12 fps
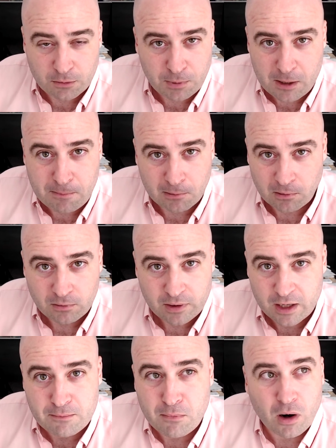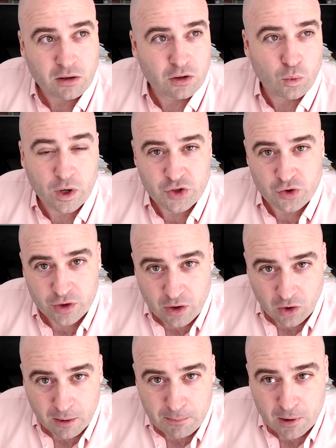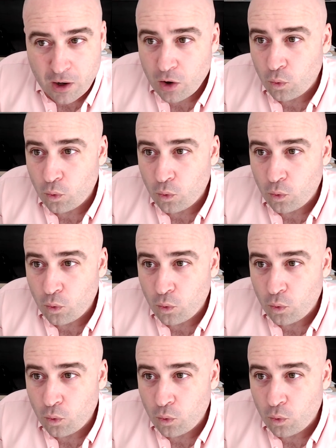people in modern Western Europe